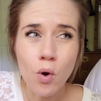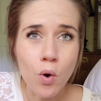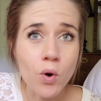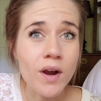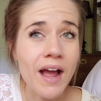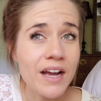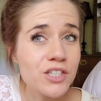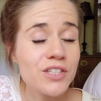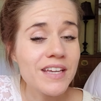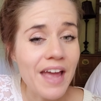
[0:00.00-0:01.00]
or
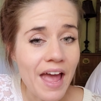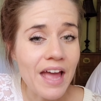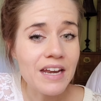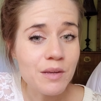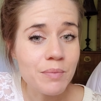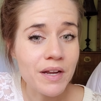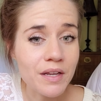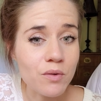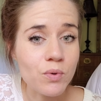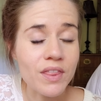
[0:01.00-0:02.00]
actually
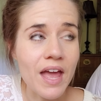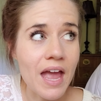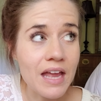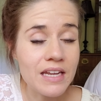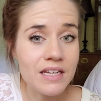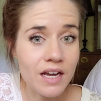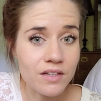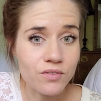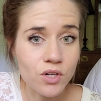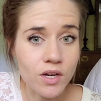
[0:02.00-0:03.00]
anybody with any kind
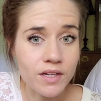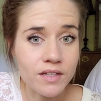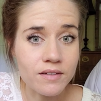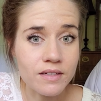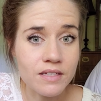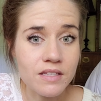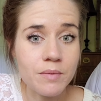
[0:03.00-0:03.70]
of chronic illness,